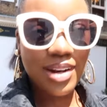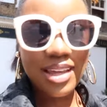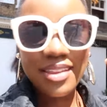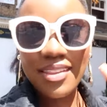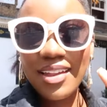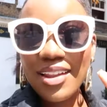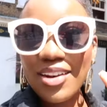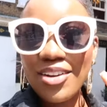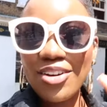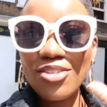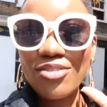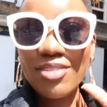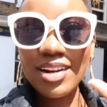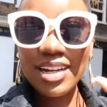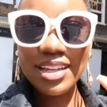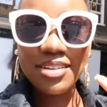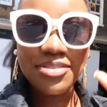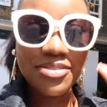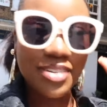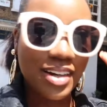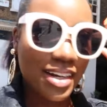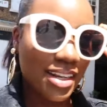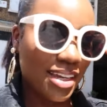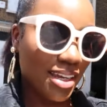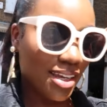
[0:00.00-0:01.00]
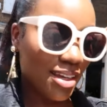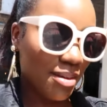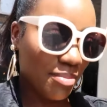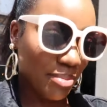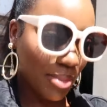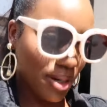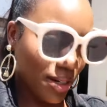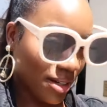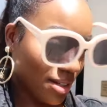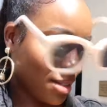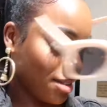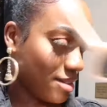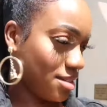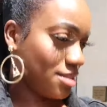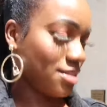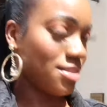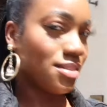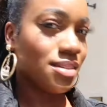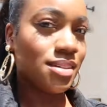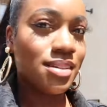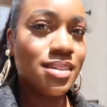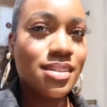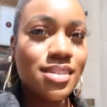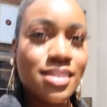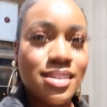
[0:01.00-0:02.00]
like they look really funny, but
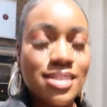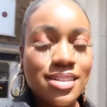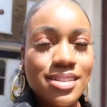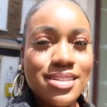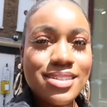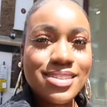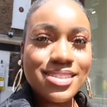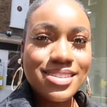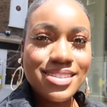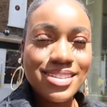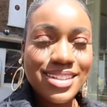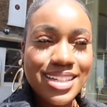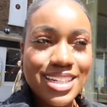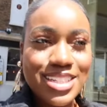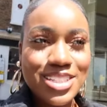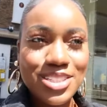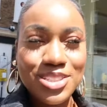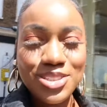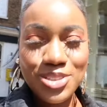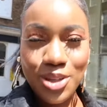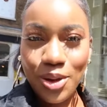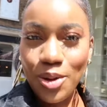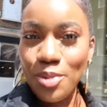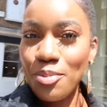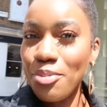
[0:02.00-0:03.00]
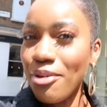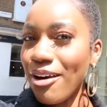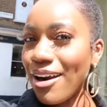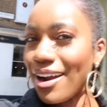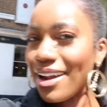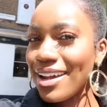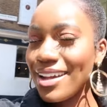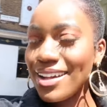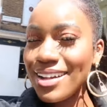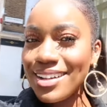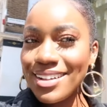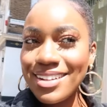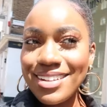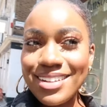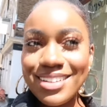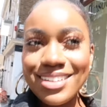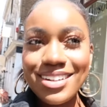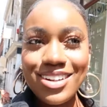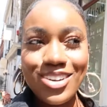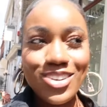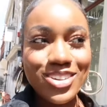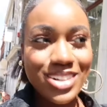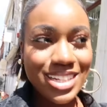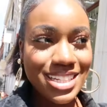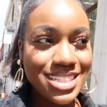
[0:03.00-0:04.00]
it's so bright.
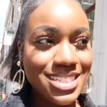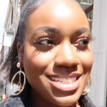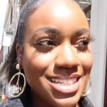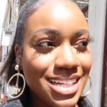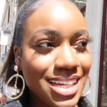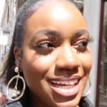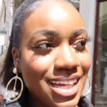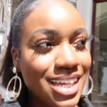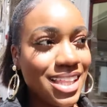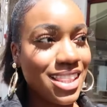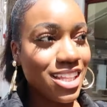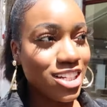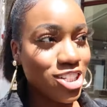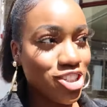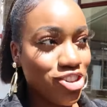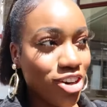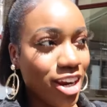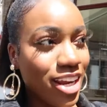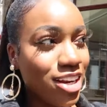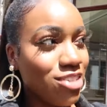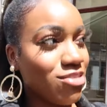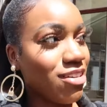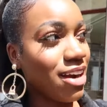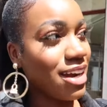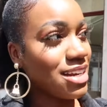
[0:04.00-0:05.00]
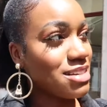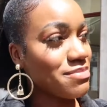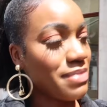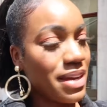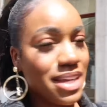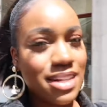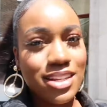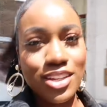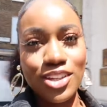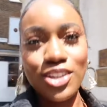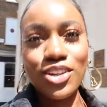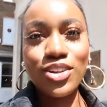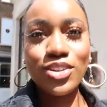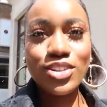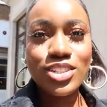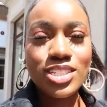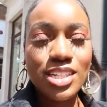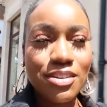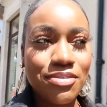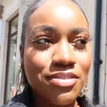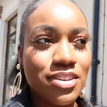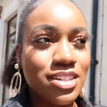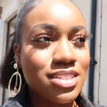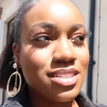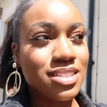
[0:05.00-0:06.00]
Honestly, the train ride made a huge
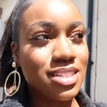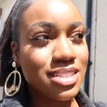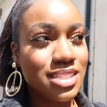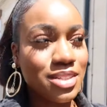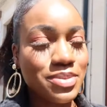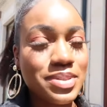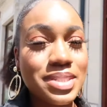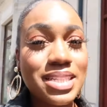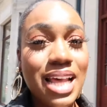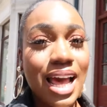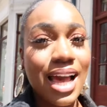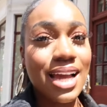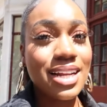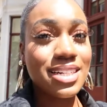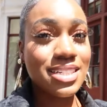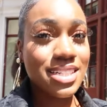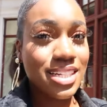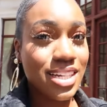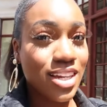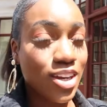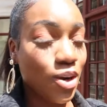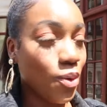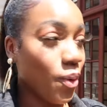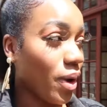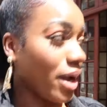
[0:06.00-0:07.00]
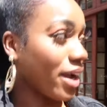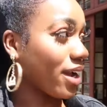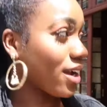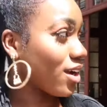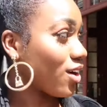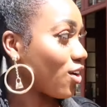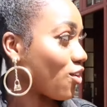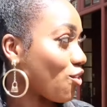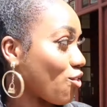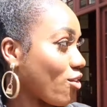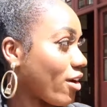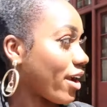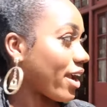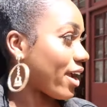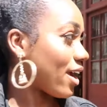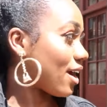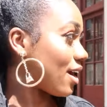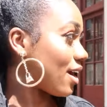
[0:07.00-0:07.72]
difference because it was actually quite great